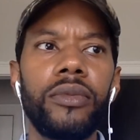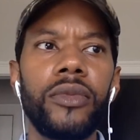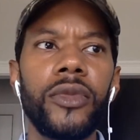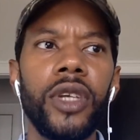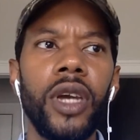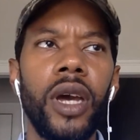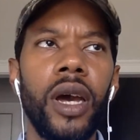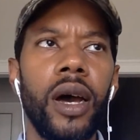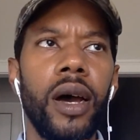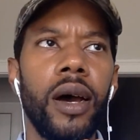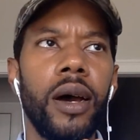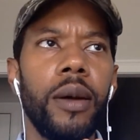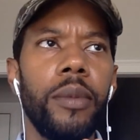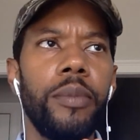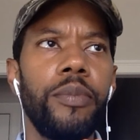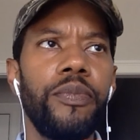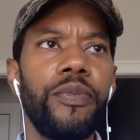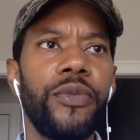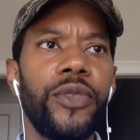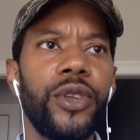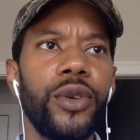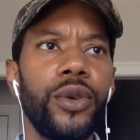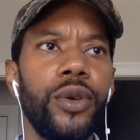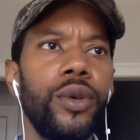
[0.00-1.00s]

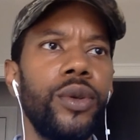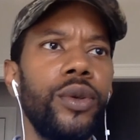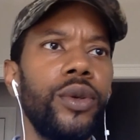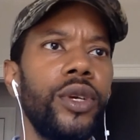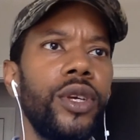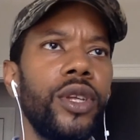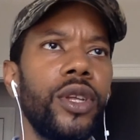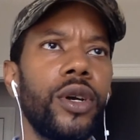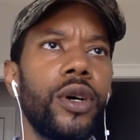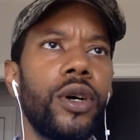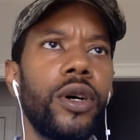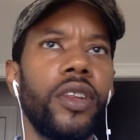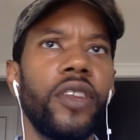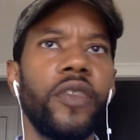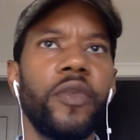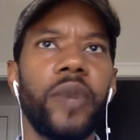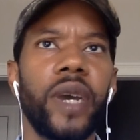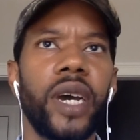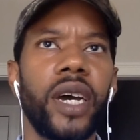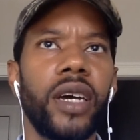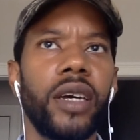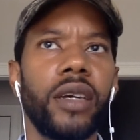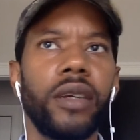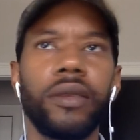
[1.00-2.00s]
through, you know, all of
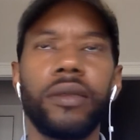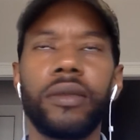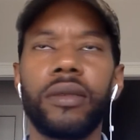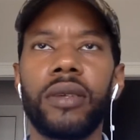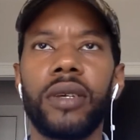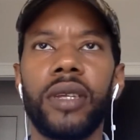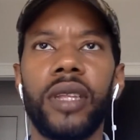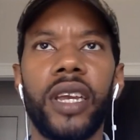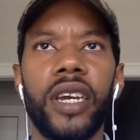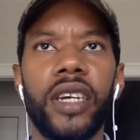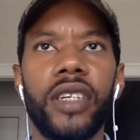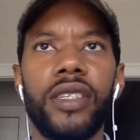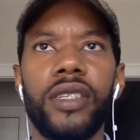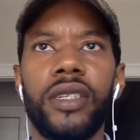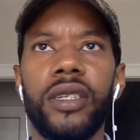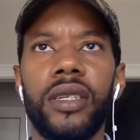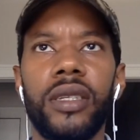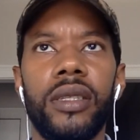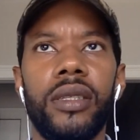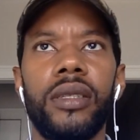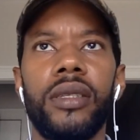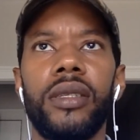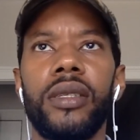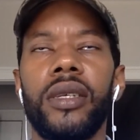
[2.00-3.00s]
my
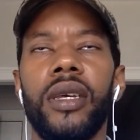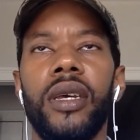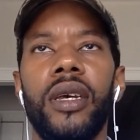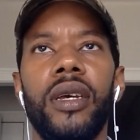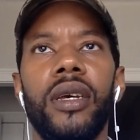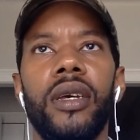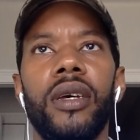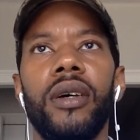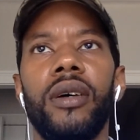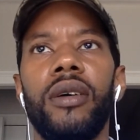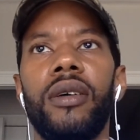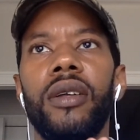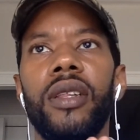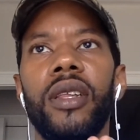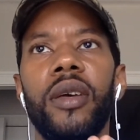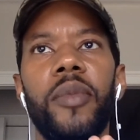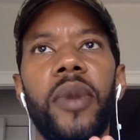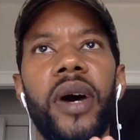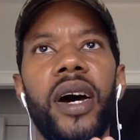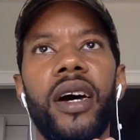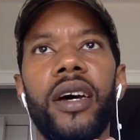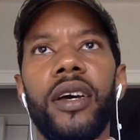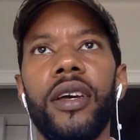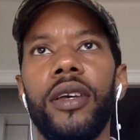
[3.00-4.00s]
connections all of
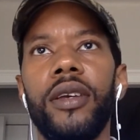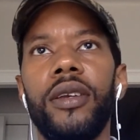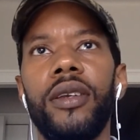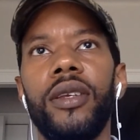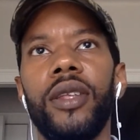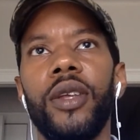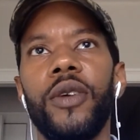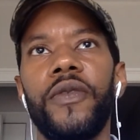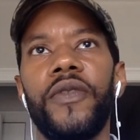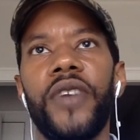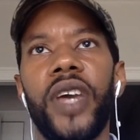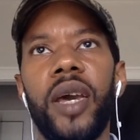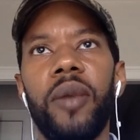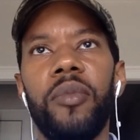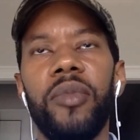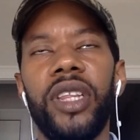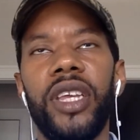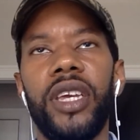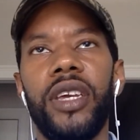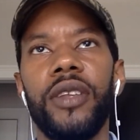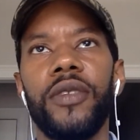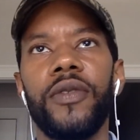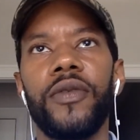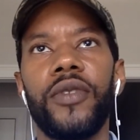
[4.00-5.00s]
my,
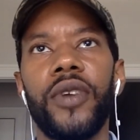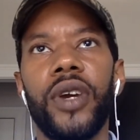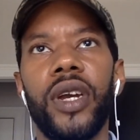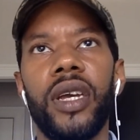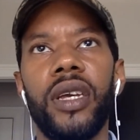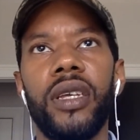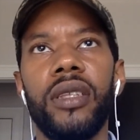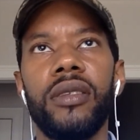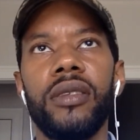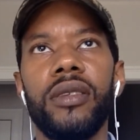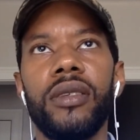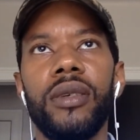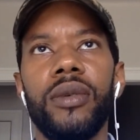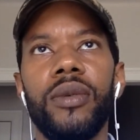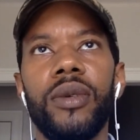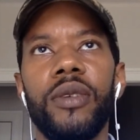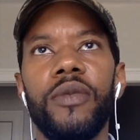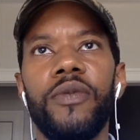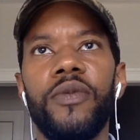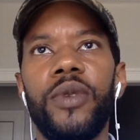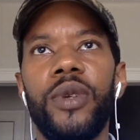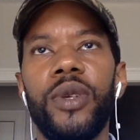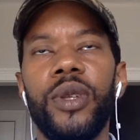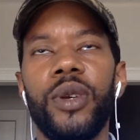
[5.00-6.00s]
family and friends who
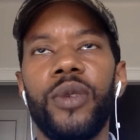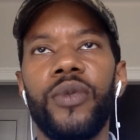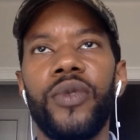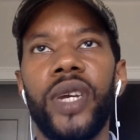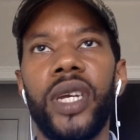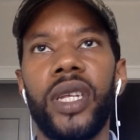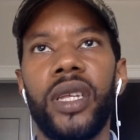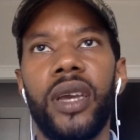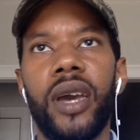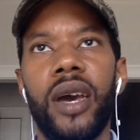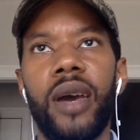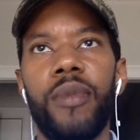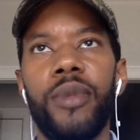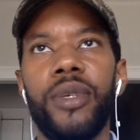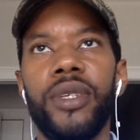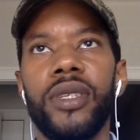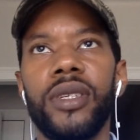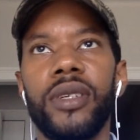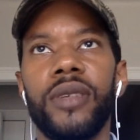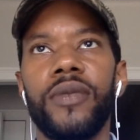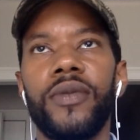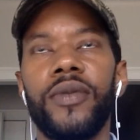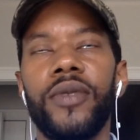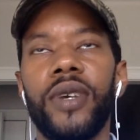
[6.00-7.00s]
have, read copies
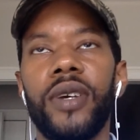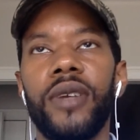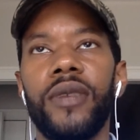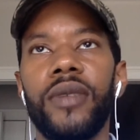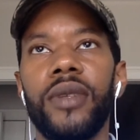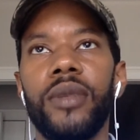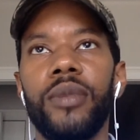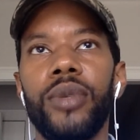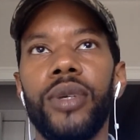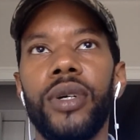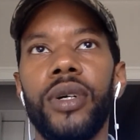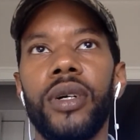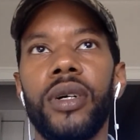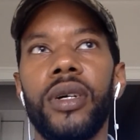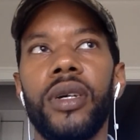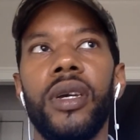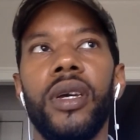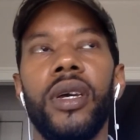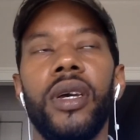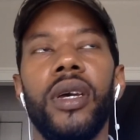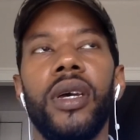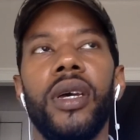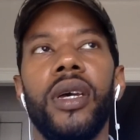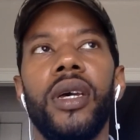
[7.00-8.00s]
of the book,
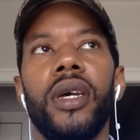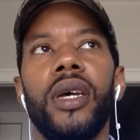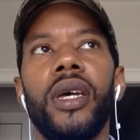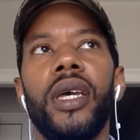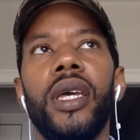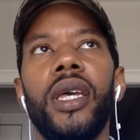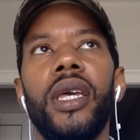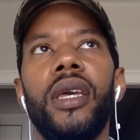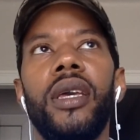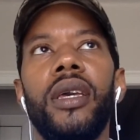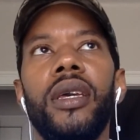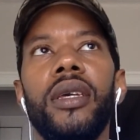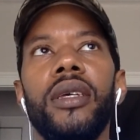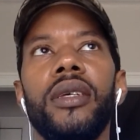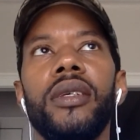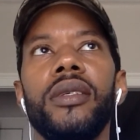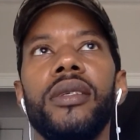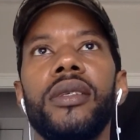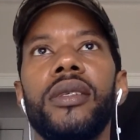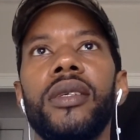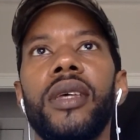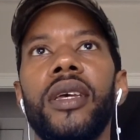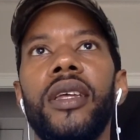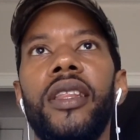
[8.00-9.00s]

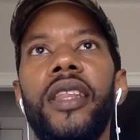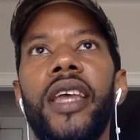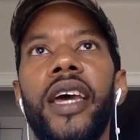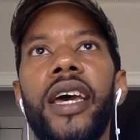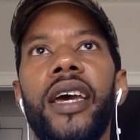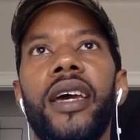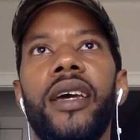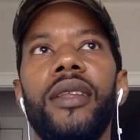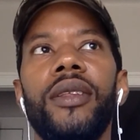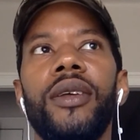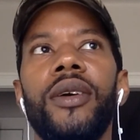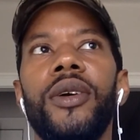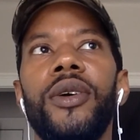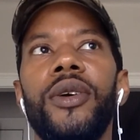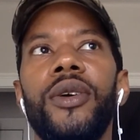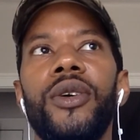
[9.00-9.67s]
is that